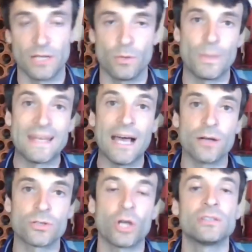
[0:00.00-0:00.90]

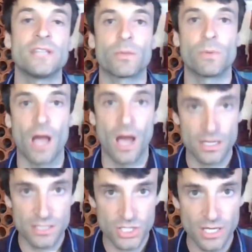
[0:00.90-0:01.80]
without contact with
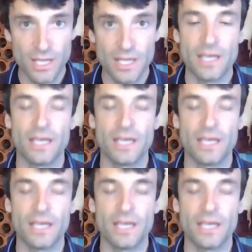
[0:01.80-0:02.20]
oxygen,